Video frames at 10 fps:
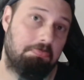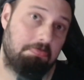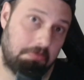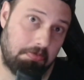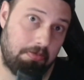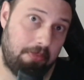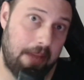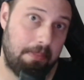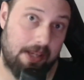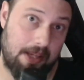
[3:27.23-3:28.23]

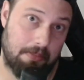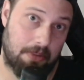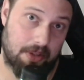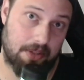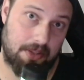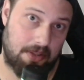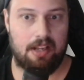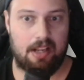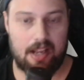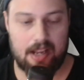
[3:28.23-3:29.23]
maybe keyboards.
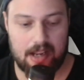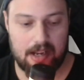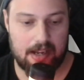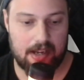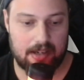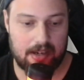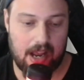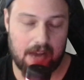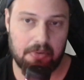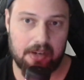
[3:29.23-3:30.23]
And
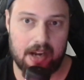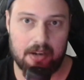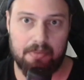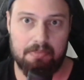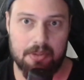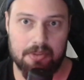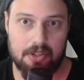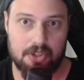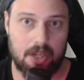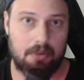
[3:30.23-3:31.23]
every kind of
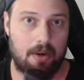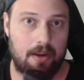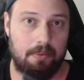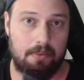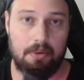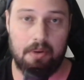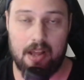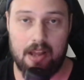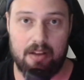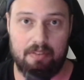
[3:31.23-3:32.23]
music genre will
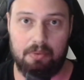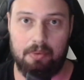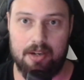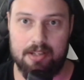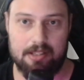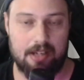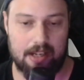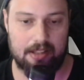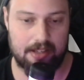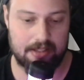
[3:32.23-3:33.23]
have what is
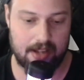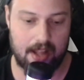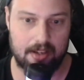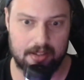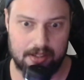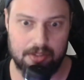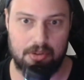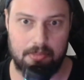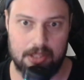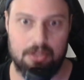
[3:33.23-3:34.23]
like the standard
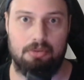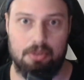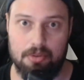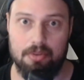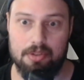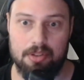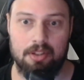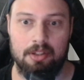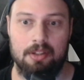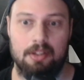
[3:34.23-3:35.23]
instruments to use.
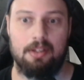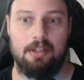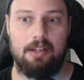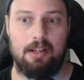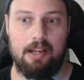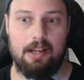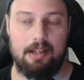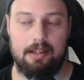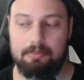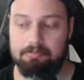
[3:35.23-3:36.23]

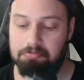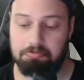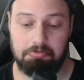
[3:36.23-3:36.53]
And